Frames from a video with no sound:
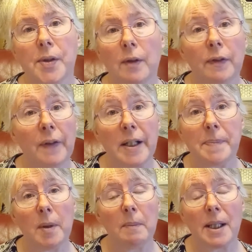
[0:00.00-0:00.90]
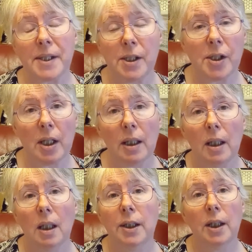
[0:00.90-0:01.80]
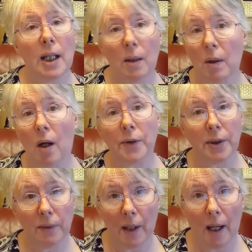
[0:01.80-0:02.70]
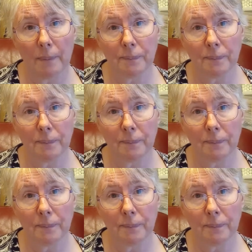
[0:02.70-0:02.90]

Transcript: over Facebook Messenger. You now can't do that.